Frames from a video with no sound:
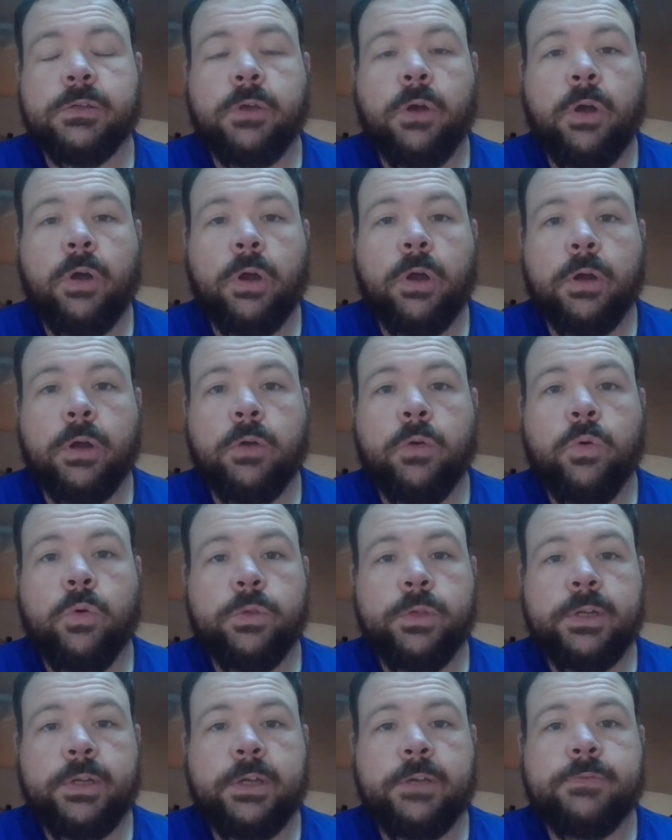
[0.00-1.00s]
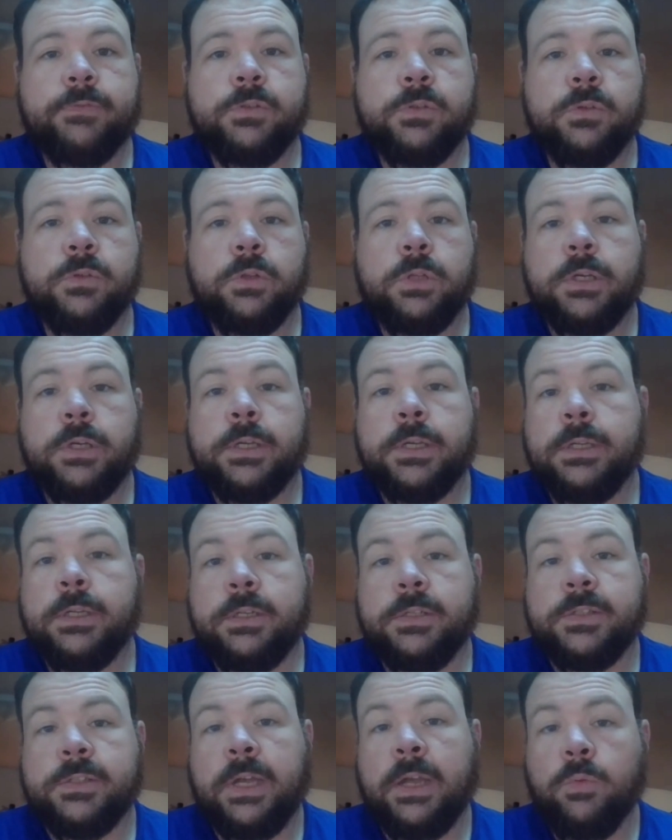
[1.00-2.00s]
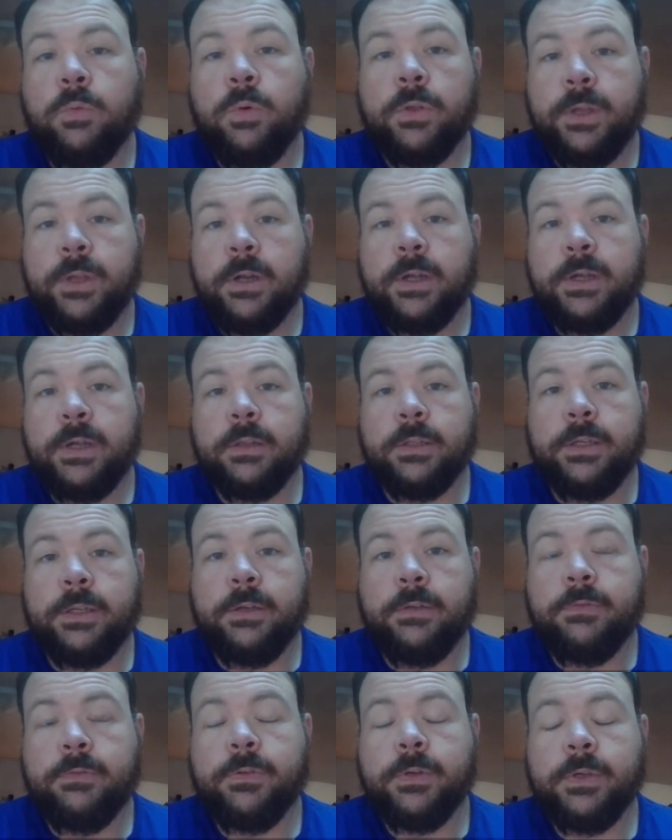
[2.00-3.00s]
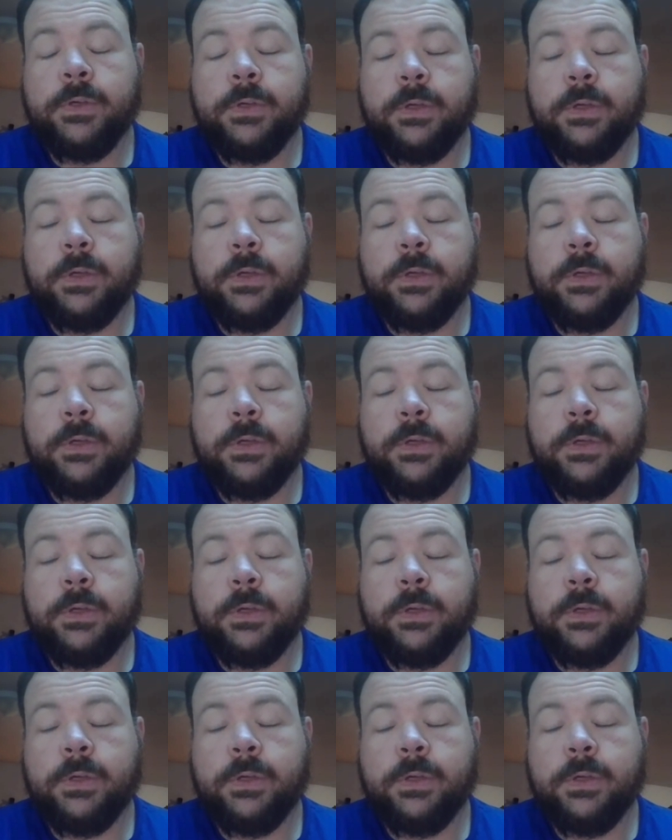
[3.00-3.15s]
are old enough to look and decide where they're going to live,